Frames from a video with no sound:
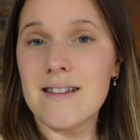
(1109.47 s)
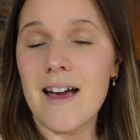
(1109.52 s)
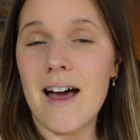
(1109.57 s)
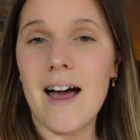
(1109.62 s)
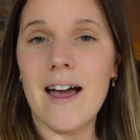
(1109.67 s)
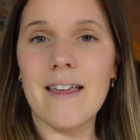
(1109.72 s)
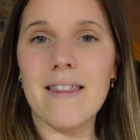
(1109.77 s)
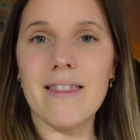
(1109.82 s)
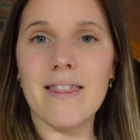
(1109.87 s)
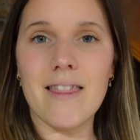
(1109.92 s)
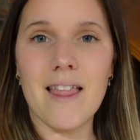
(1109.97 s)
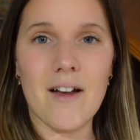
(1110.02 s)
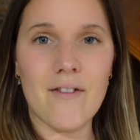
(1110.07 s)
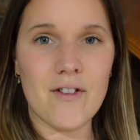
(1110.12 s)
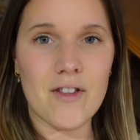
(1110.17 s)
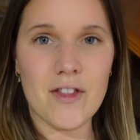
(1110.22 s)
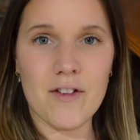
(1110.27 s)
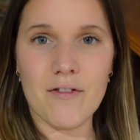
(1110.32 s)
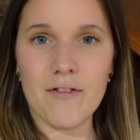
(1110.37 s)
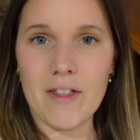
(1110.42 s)
I
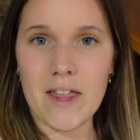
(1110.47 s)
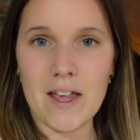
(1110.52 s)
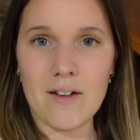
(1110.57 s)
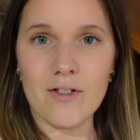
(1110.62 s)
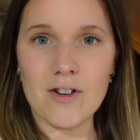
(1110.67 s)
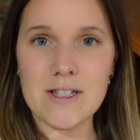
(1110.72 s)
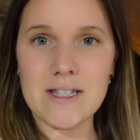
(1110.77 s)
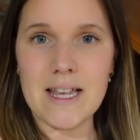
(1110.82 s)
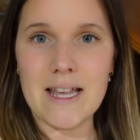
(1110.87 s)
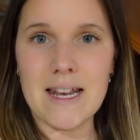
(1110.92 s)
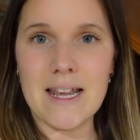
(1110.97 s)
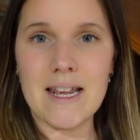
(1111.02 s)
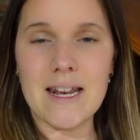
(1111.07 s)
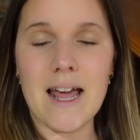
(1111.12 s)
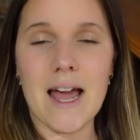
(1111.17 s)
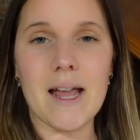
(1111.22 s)
loved the flavors in it.